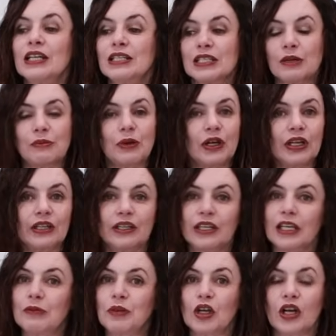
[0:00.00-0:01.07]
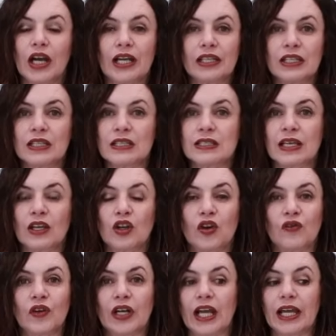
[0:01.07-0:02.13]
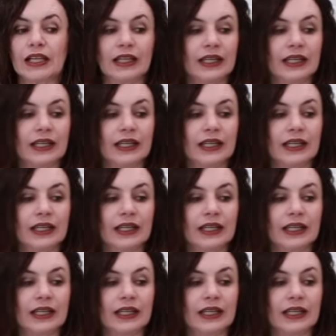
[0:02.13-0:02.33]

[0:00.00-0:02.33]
to keep your onions in overnight.